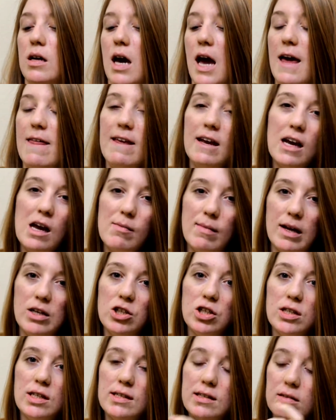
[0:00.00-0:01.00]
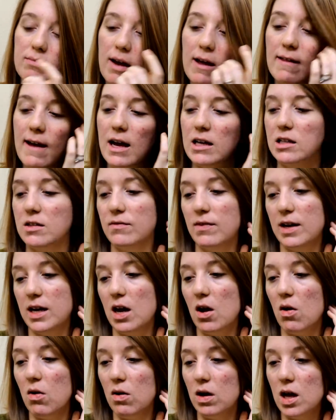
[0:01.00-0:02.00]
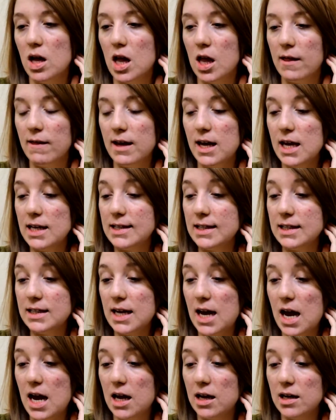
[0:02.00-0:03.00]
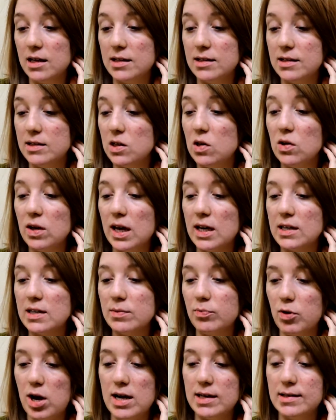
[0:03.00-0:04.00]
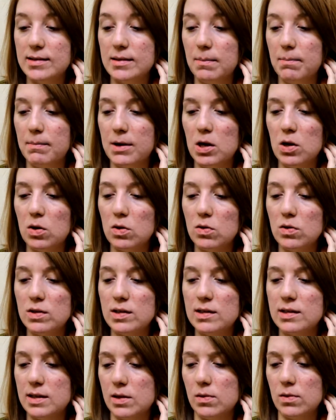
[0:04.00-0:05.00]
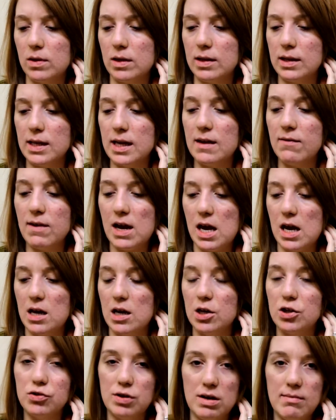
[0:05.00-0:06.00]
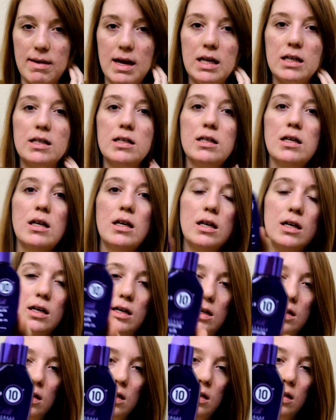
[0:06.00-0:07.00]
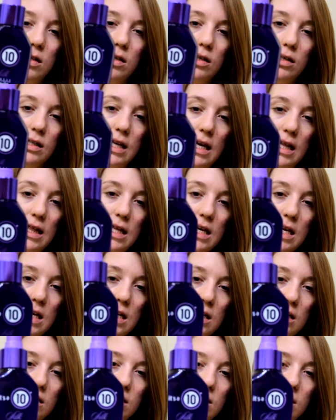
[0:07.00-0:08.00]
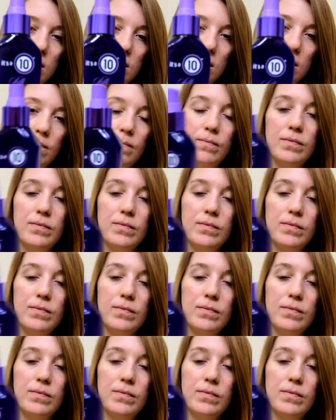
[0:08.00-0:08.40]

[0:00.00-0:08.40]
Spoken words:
I think I mentioned this in my last video, the It's a 10 Silk Express Miracle Silk Leave-In Treatment. Looks like this.